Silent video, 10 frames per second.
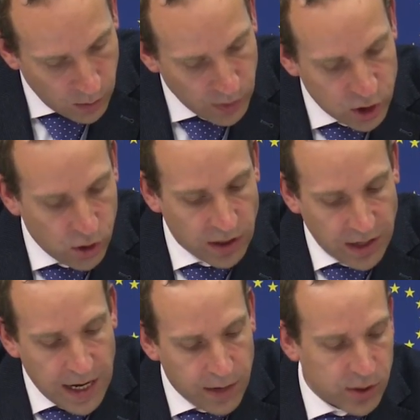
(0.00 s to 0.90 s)
which showed
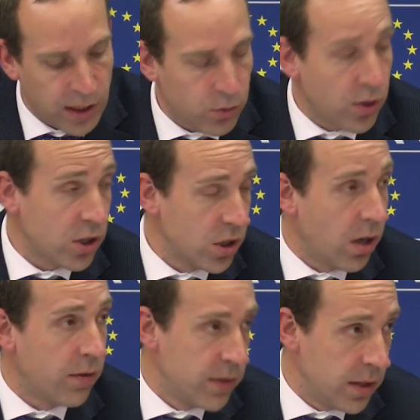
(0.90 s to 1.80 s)
that after the introduction
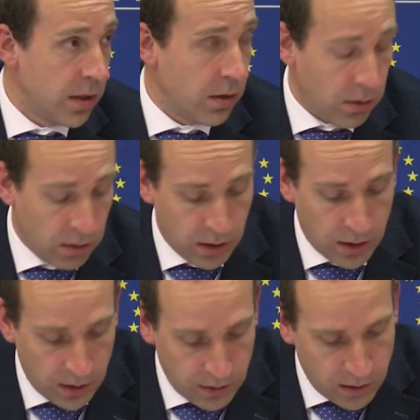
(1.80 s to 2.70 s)
of
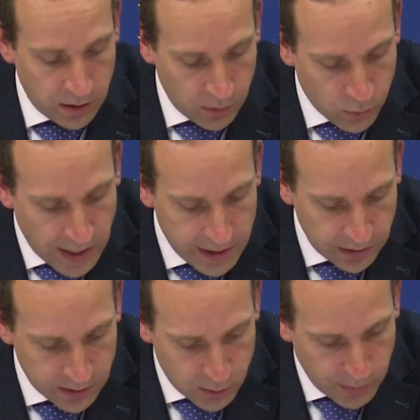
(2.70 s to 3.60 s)
the
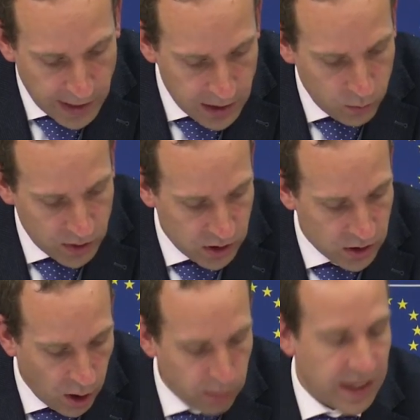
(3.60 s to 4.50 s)
right in Spain, which
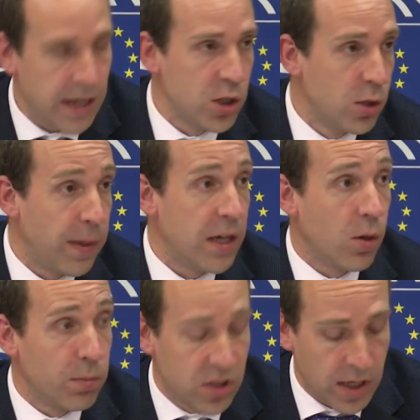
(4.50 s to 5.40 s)
is an obligation to pay
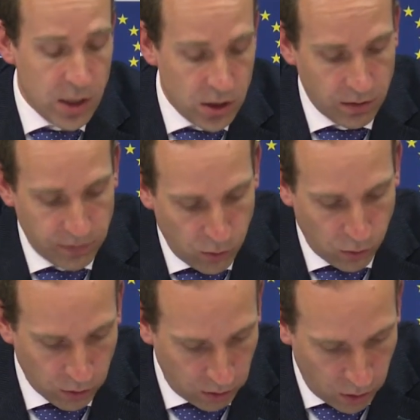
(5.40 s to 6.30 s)
compensation
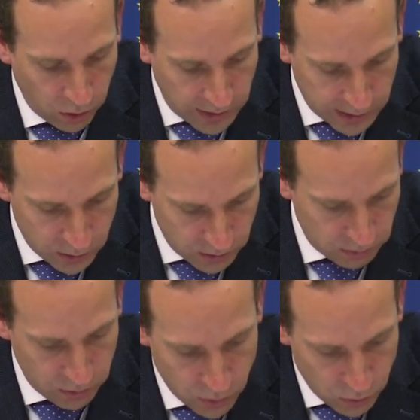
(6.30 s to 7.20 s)
for online
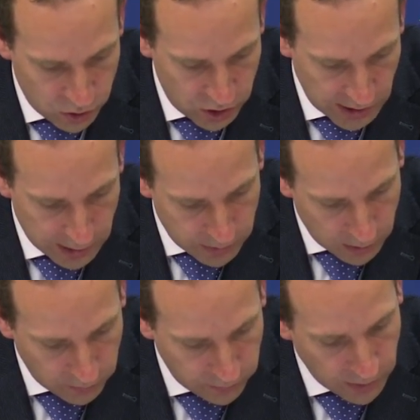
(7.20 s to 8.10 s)
news
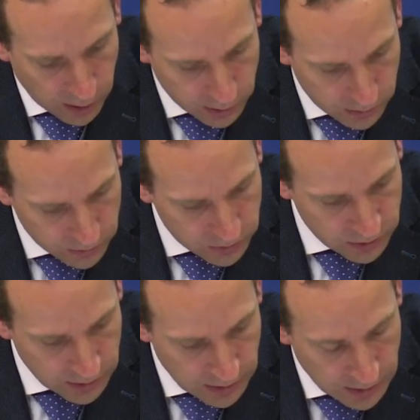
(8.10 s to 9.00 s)
sharing of
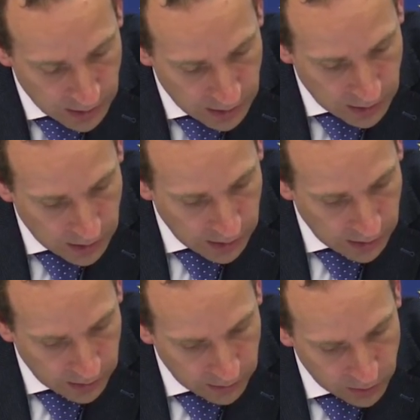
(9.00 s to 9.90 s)
articles,
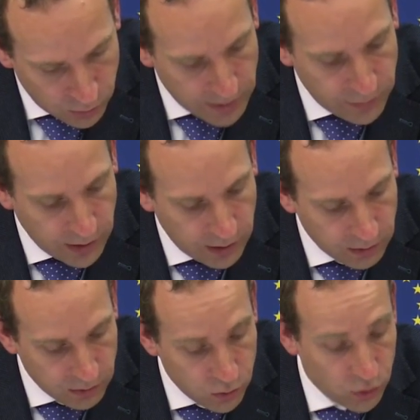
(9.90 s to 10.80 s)
the
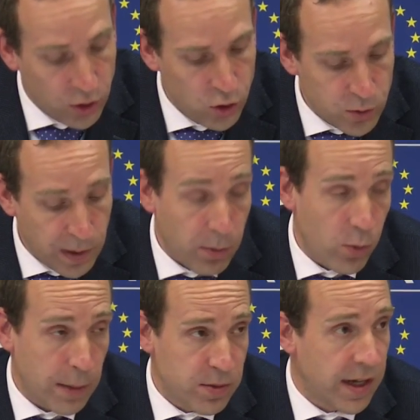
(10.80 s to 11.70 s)
traffic to the newspaper
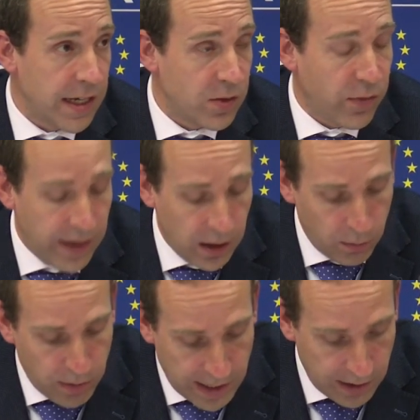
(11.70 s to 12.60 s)
websites
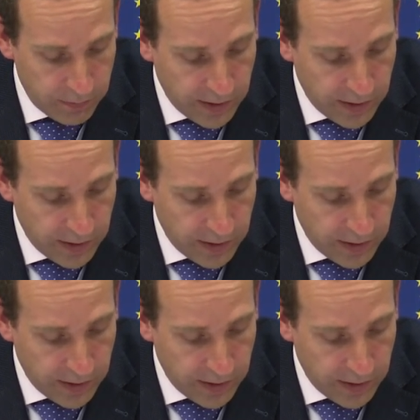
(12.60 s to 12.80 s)
fell by